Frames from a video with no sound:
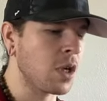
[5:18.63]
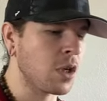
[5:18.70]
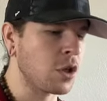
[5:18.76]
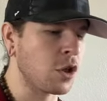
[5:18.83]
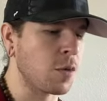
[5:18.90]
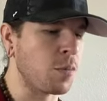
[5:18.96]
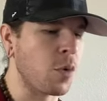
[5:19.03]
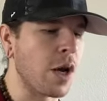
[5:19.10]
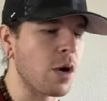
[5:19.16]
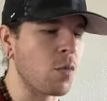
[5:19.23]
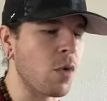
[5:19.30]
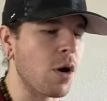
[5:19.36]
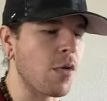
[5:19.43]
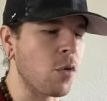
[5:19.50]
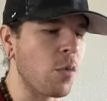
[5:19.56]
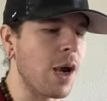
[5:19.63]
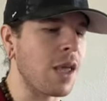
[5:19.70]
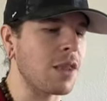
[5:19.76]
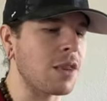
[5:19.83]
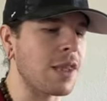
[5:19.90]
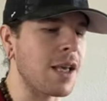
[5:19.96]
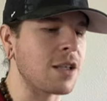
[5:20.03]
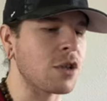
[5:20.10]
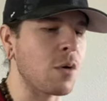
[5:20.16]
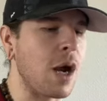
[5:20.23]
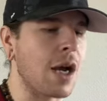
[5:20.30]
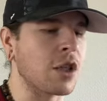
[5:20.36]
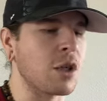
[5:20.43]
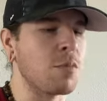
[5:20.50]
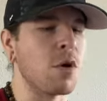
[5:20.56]
to the point where the way that things are
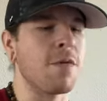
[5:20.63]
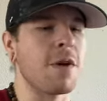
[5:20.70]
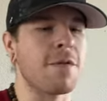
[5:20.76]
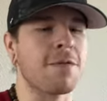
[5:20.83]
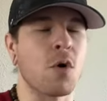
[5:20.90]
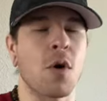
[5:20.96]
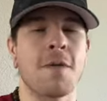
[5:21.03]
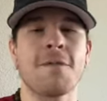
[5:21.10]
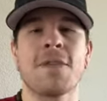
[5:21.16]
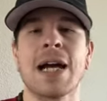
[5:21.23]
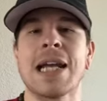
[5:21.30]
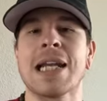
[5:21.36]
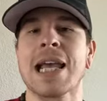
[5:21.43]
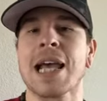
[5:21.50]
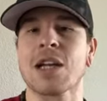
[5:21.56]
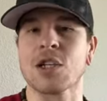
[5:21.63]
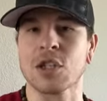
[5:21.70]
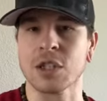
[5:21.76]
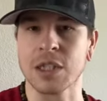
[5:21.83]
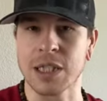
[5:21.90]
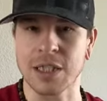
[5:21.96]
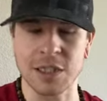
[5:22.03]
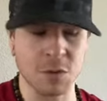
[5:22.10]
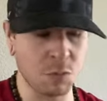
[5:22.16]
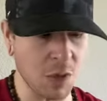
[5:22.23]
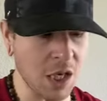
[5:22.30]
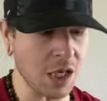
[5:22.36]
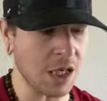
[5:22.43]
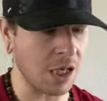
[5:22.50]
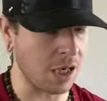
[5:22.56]
actually moving forward financially
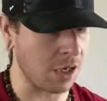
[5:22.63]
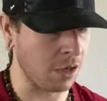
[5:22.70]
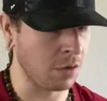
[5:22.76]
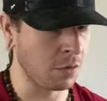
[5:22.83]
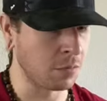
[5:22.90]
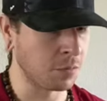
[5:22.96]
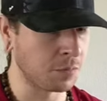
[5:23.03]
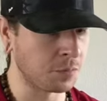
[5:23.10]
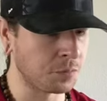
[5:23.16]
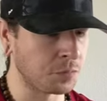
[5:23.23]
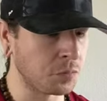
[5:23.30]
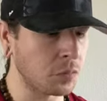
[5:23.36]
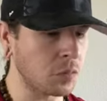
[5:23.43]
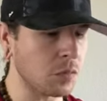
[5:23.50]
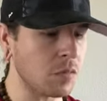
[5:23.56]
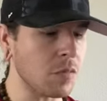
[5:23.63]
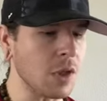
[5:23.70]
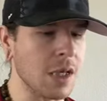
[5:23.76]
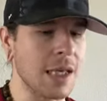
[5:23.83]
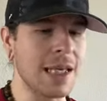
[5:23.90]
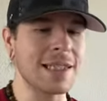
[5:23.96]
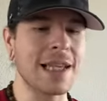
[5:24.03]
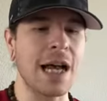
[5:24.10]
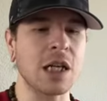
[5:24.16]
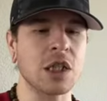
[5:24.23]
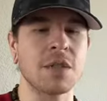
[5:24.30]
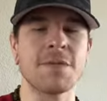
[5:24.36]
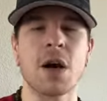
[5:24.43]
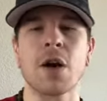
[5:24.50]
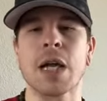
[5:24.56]
speaking is actually
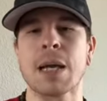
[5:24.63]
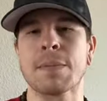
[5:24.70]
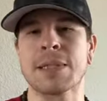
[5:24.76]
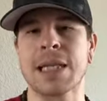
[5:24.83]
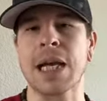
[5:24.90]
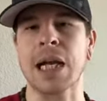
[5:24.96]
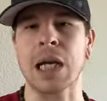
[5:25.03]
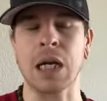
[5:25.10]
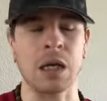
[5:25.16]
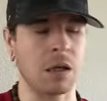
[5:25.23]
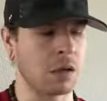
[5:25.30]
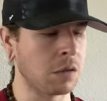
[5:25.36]
very upsetting.